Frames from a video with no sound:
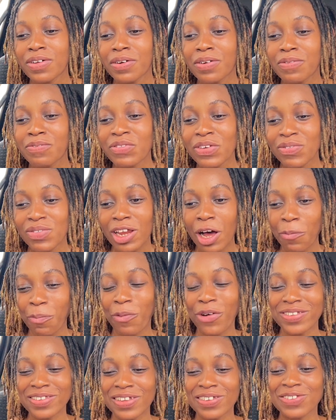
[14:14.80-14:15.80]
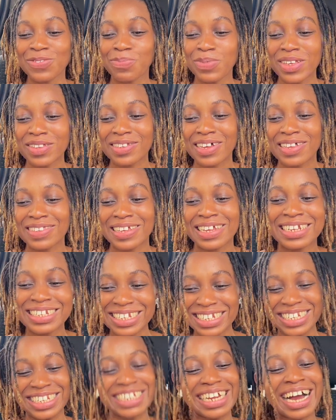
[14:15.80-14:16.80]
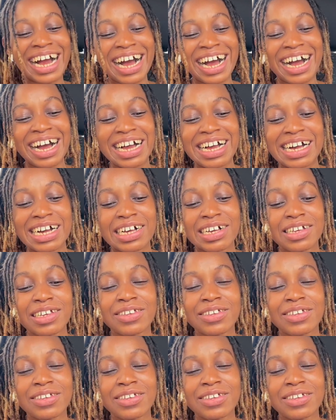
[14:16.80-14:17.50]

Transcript: Vivi now pointed to Peter and said, da.